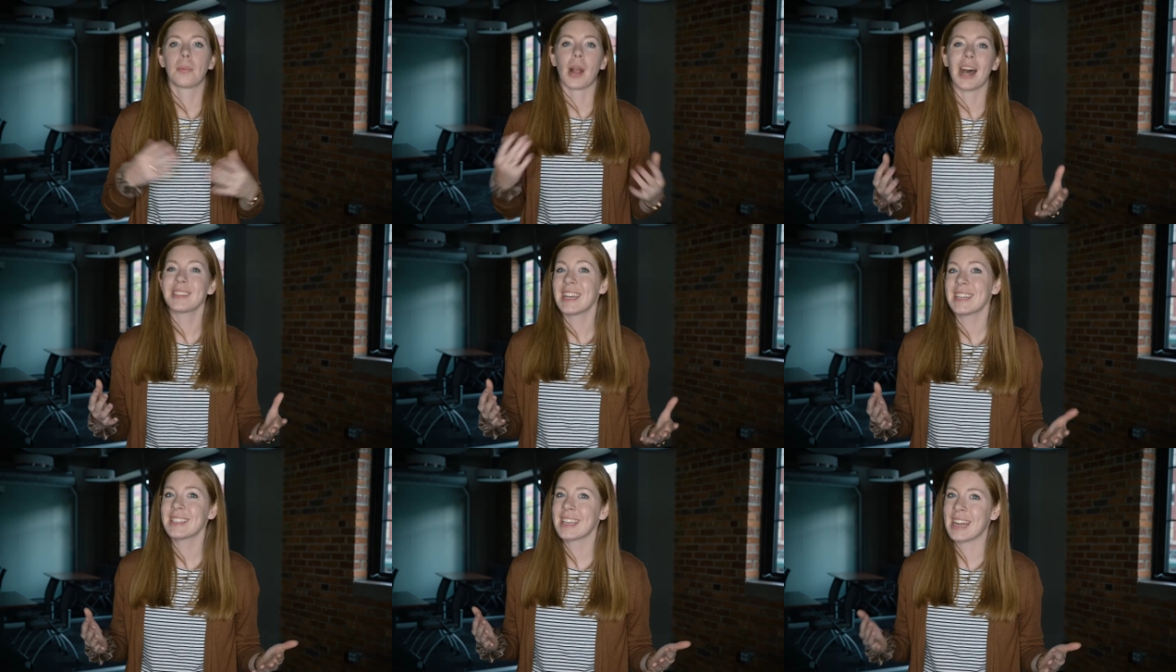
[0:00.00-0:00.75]

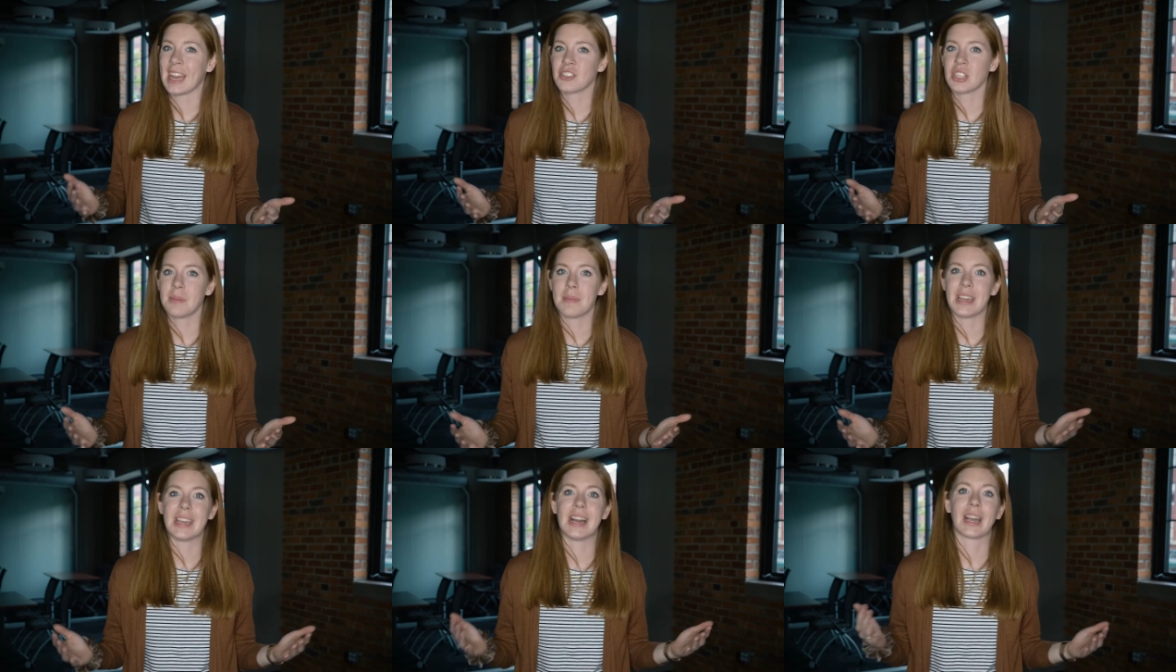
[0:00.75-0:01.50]
Process can actually
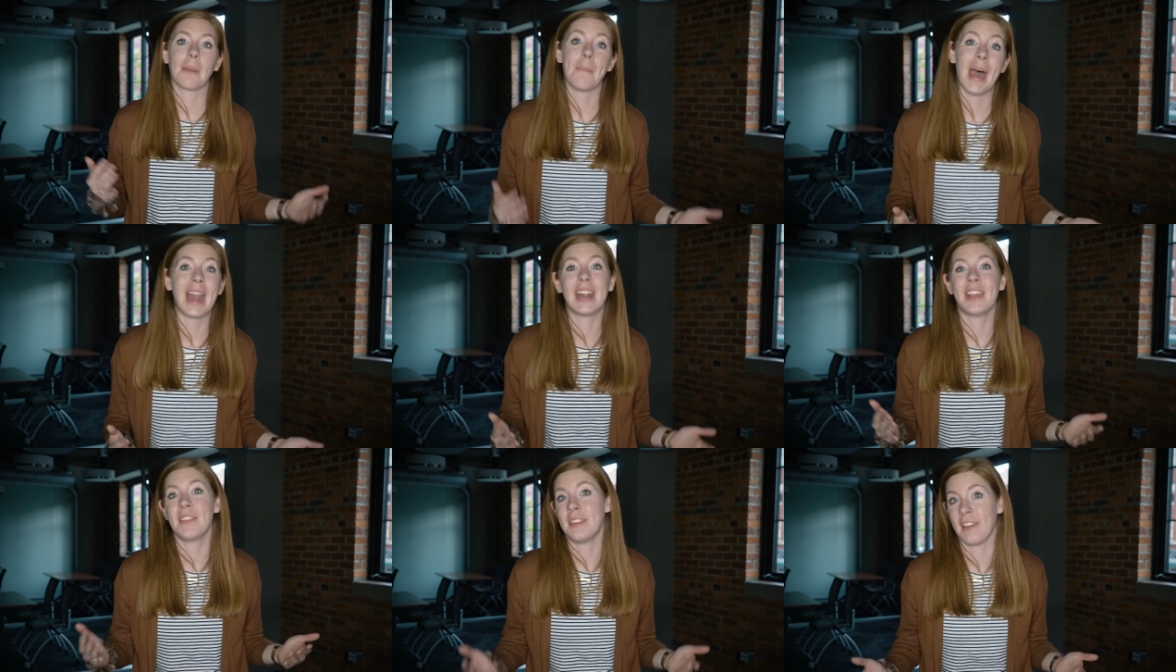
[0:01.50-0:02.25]
be a
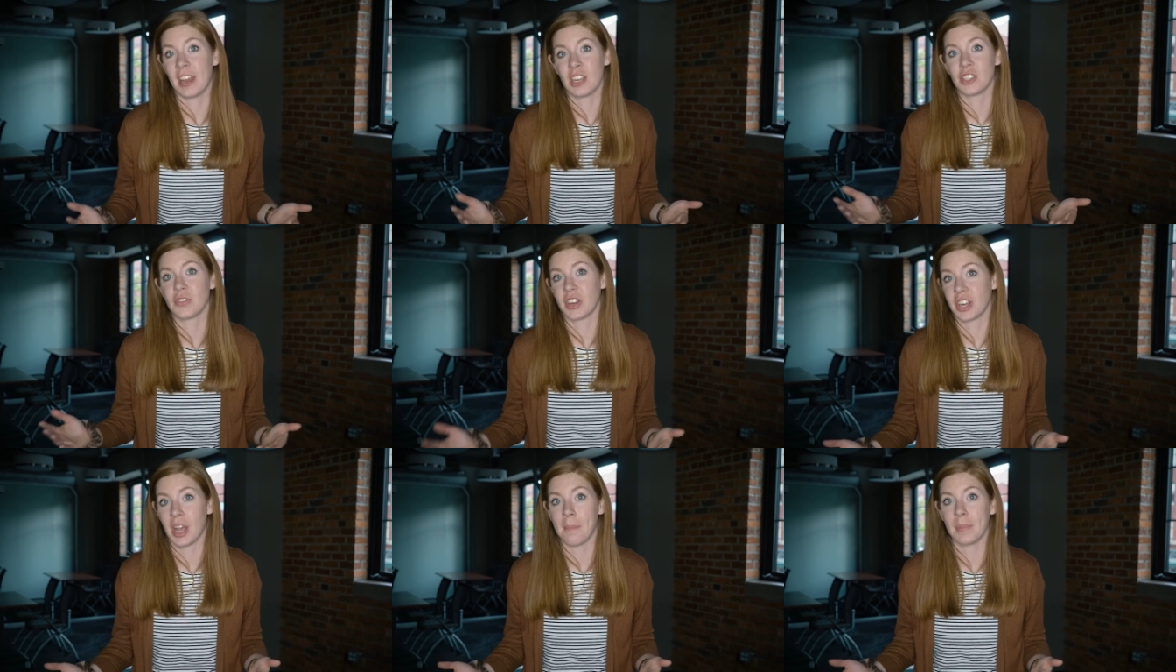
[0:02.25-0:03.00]
competitive advantage
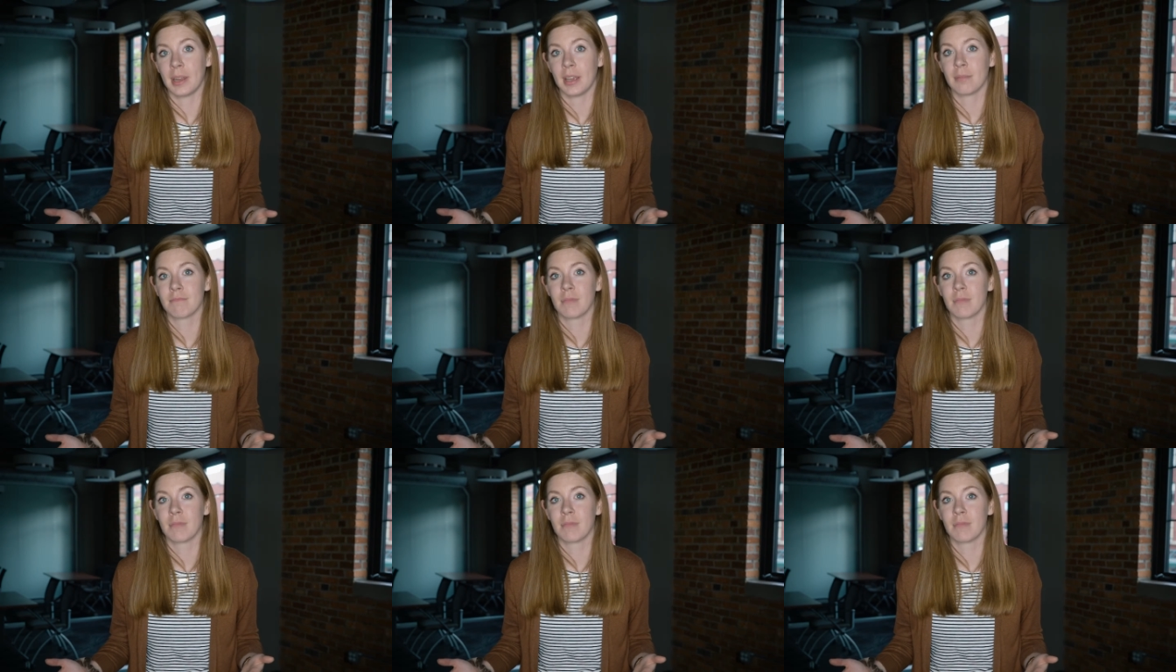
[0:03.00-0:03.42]
for your company.